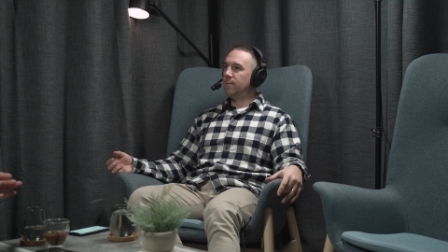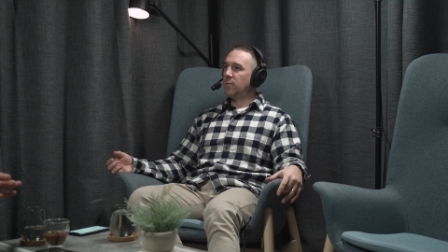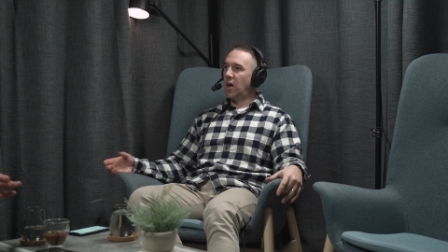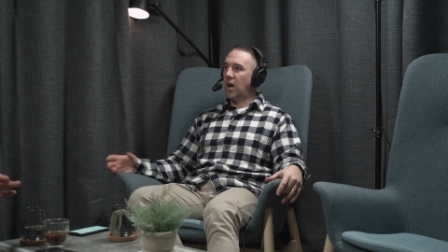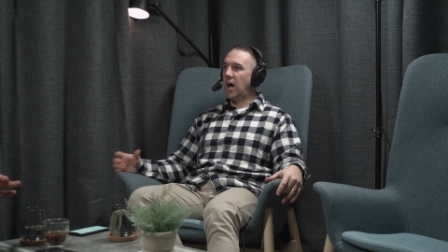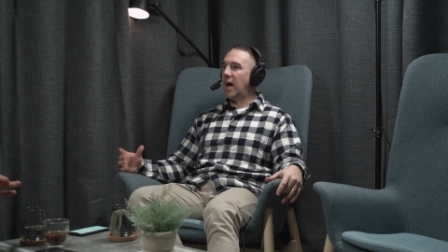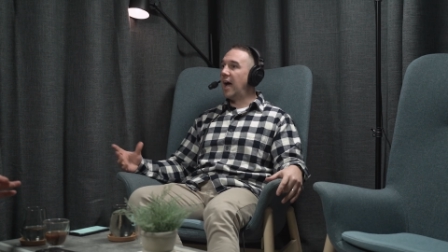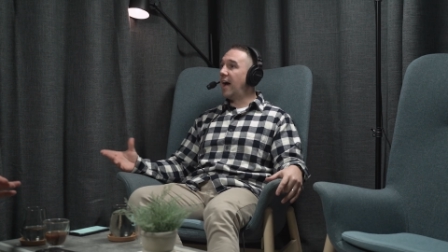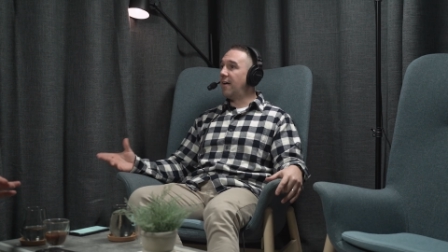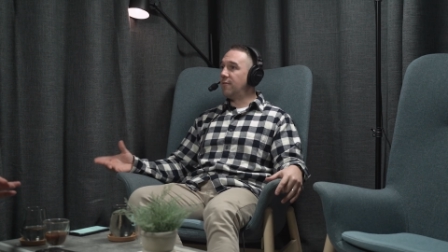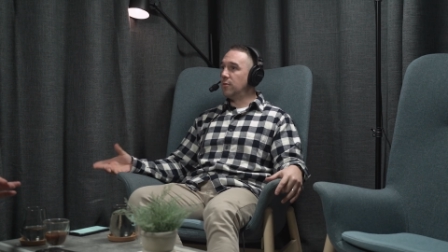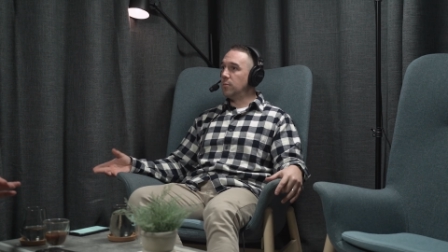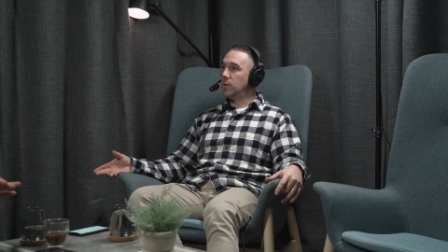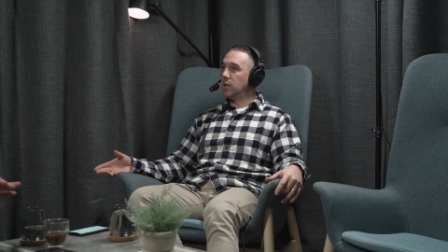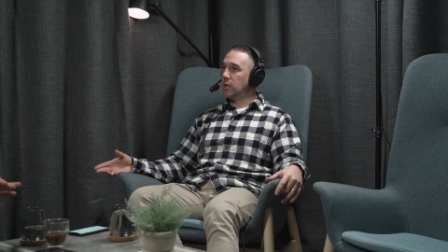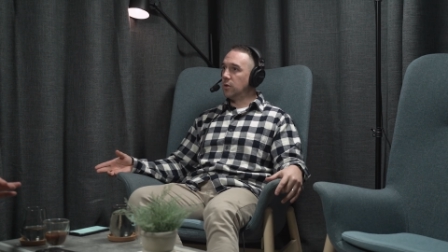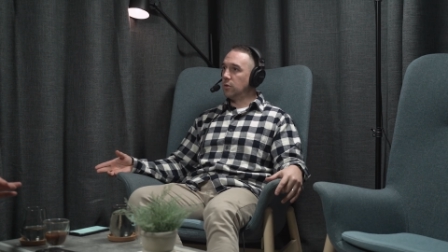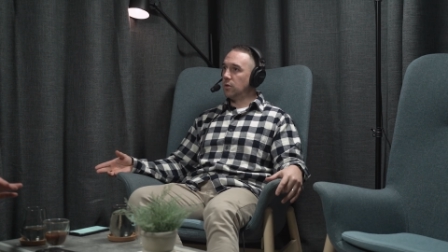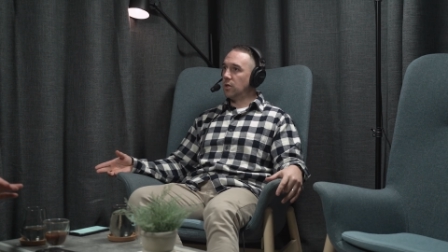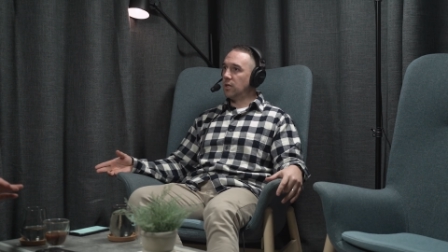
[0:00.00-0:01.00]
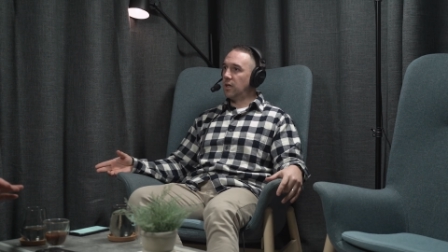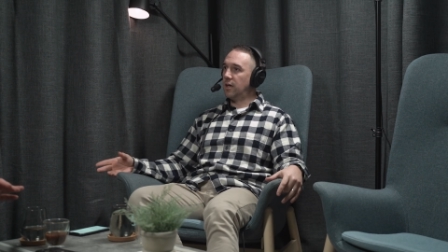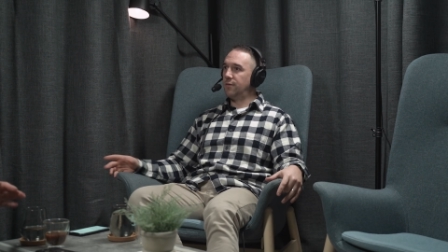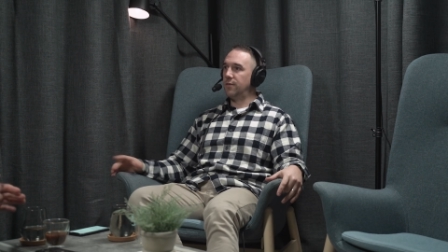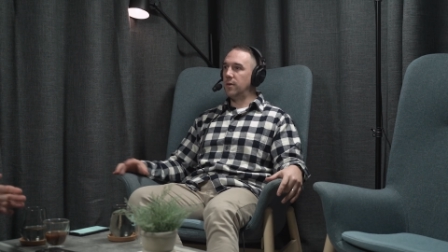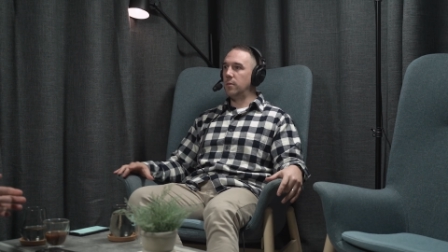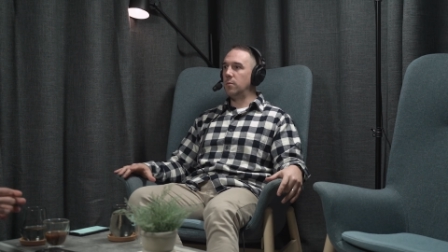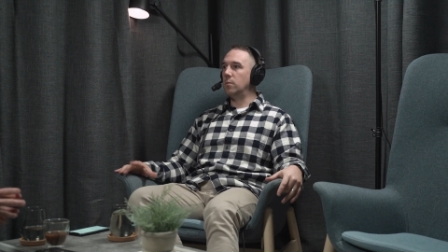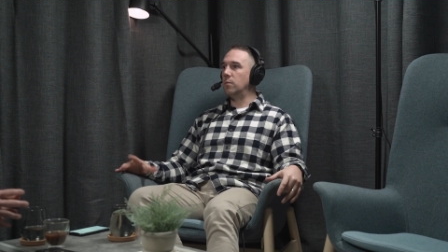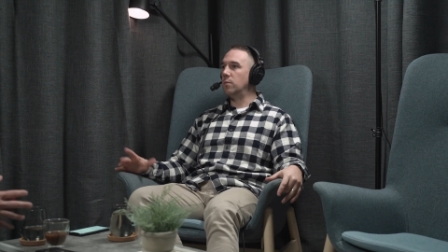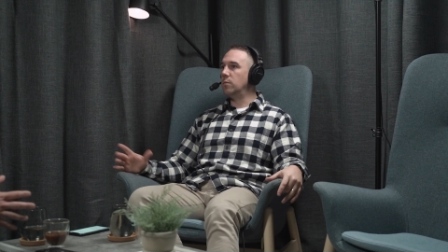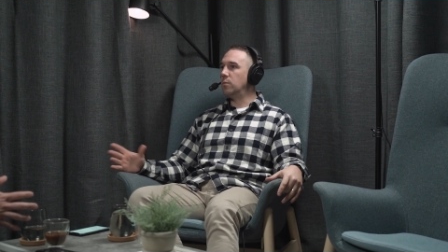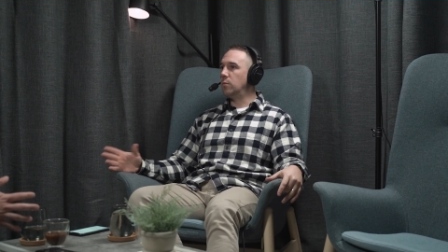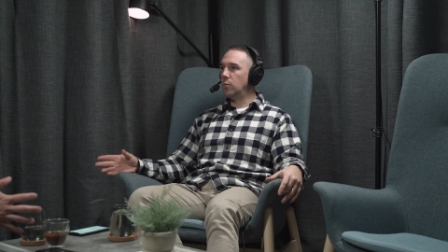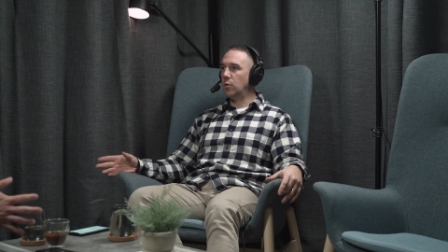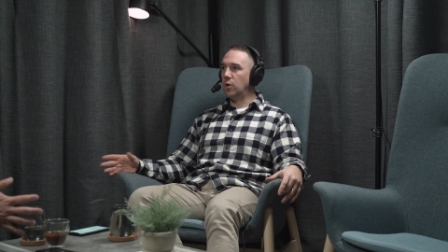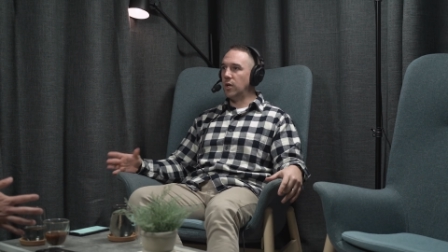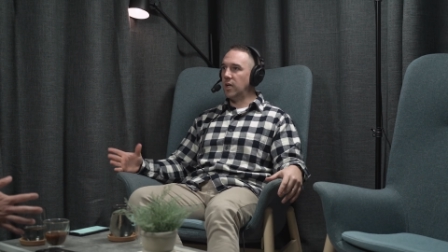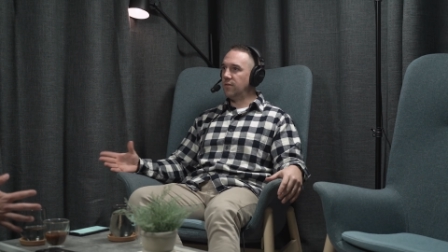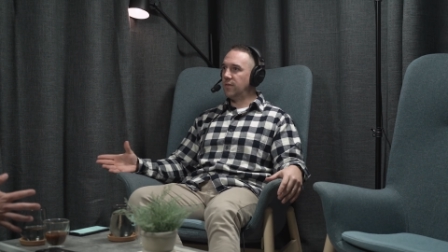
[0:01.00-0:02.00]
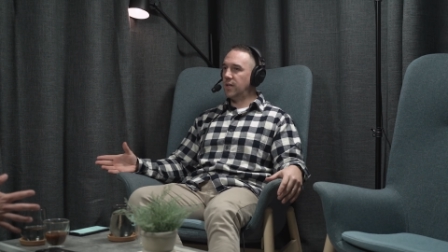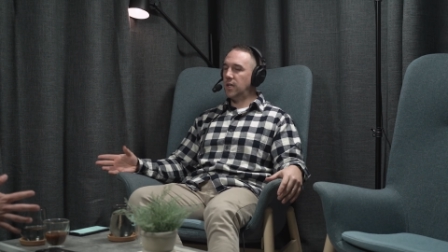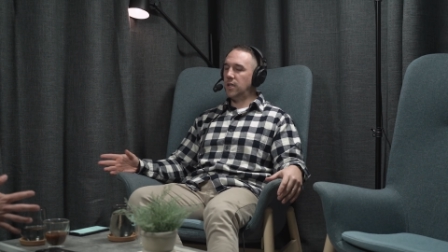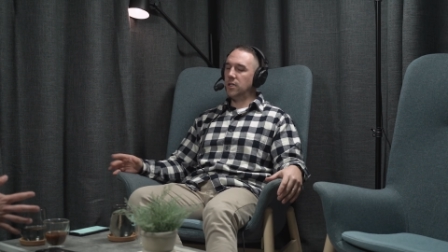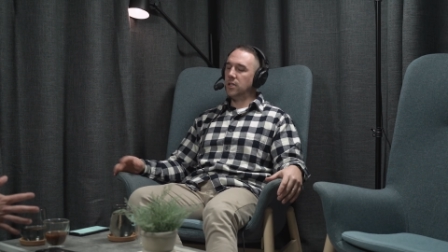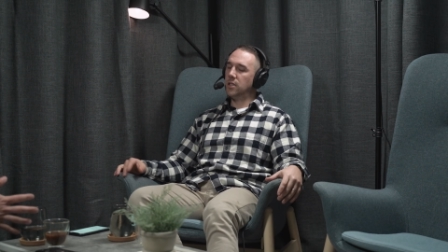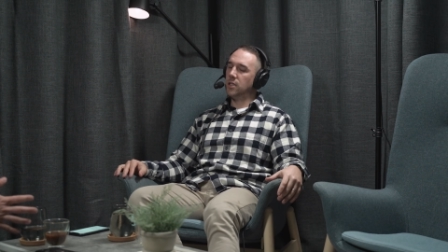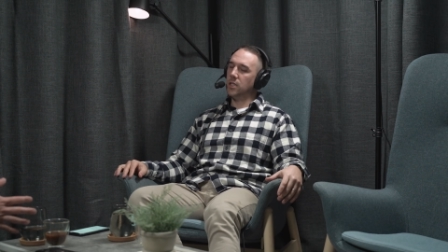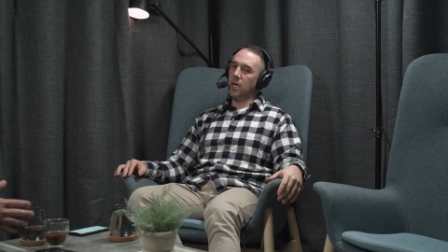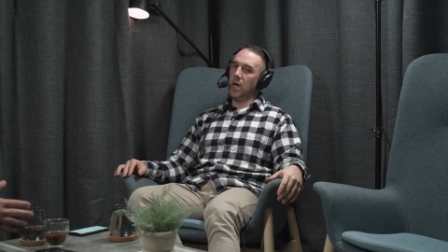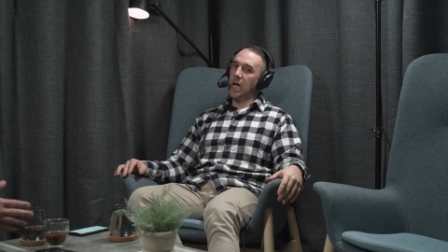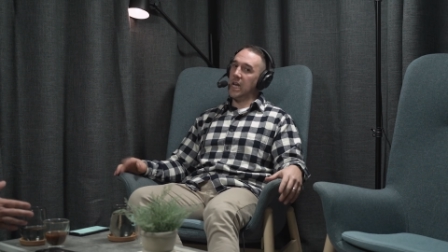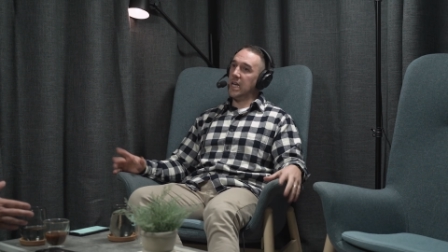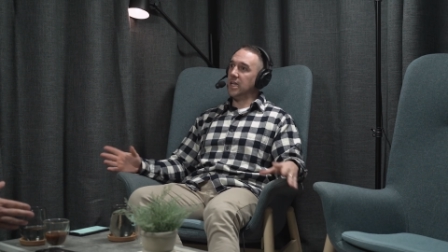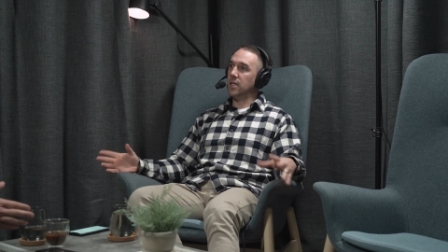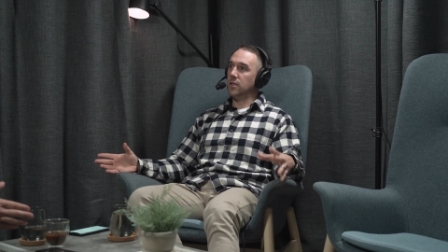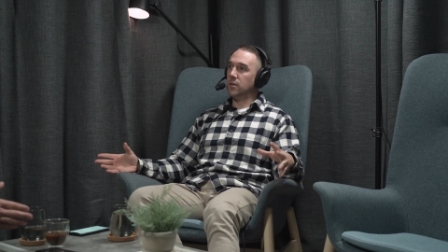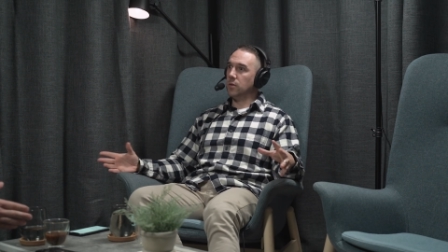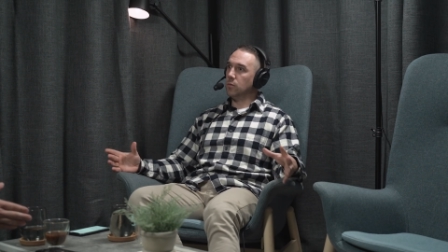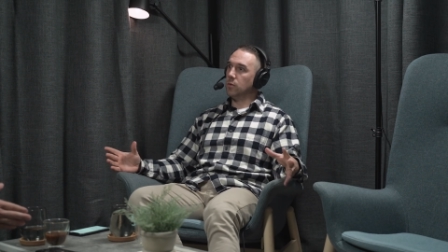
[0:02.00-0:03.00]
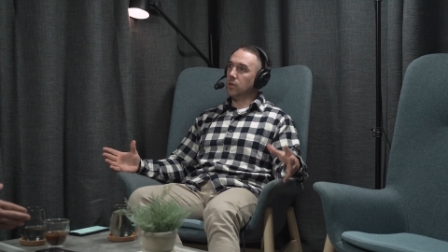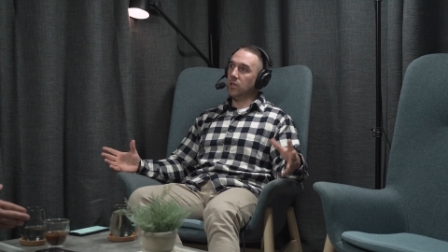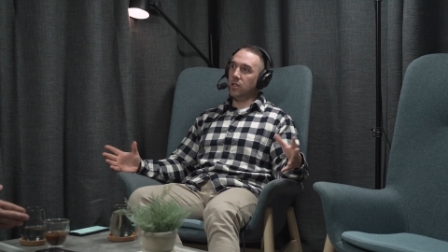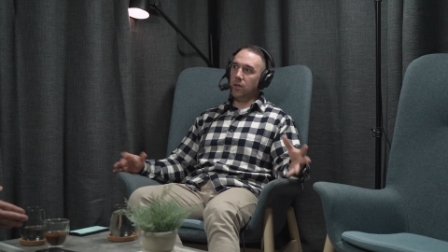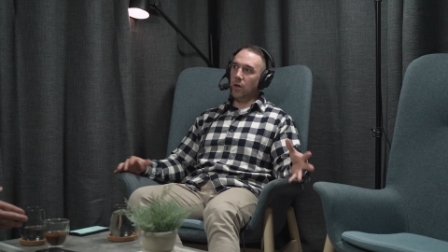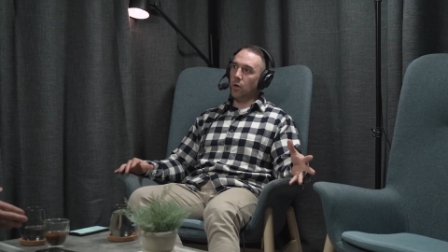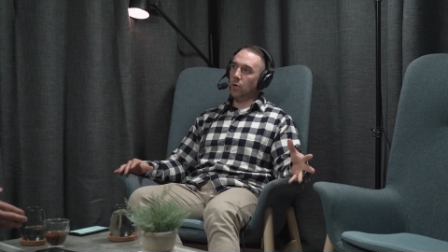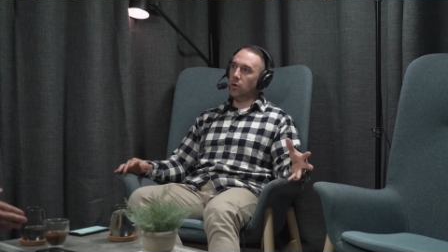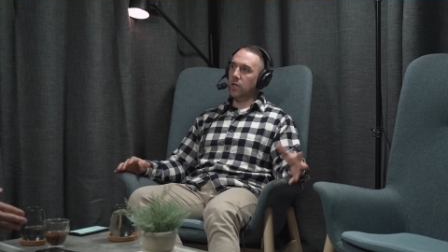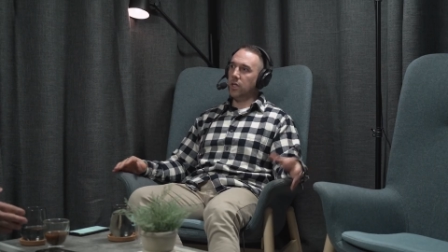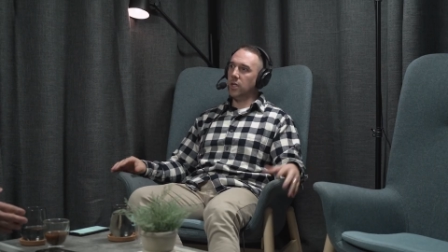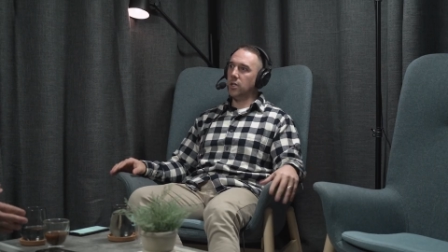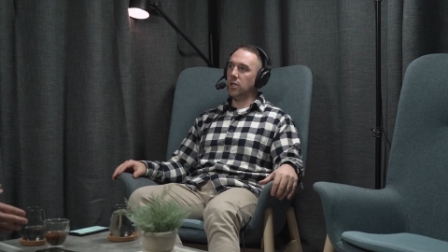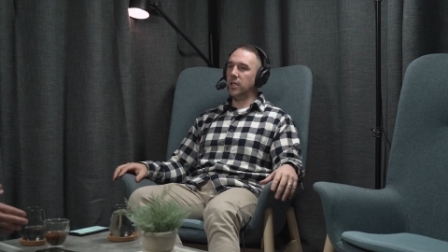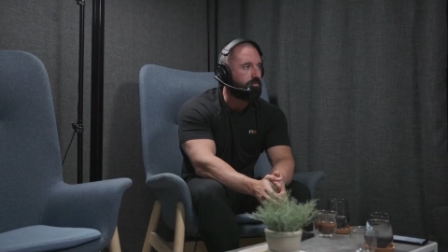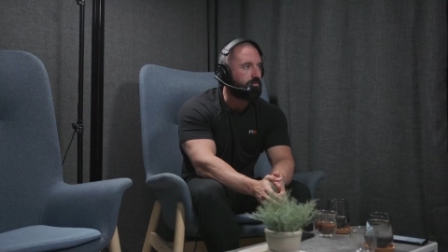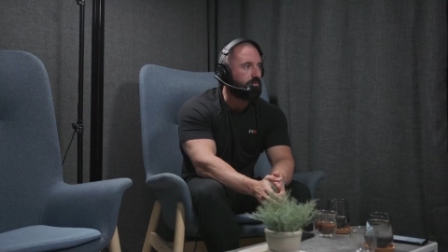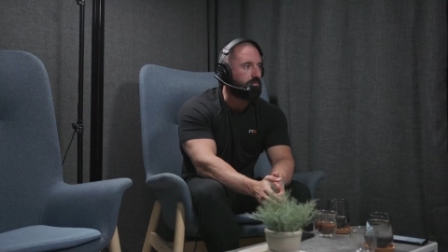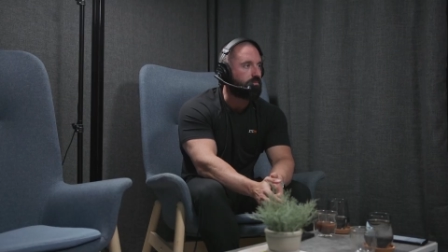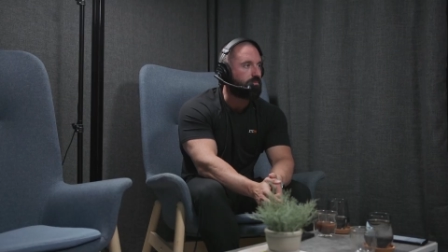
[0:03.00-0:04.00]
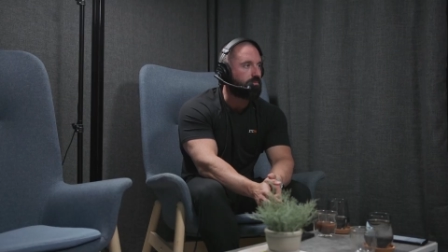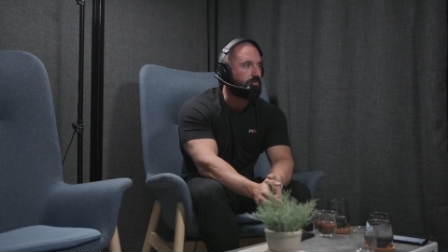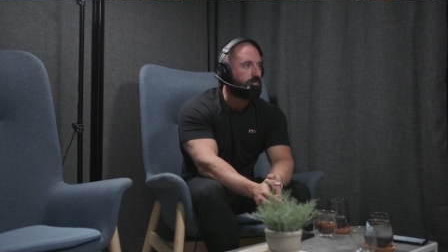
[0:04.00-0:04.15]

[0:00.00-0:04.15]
I haven't been good enough in mm. whatever. I need to really hone in on that. Mm.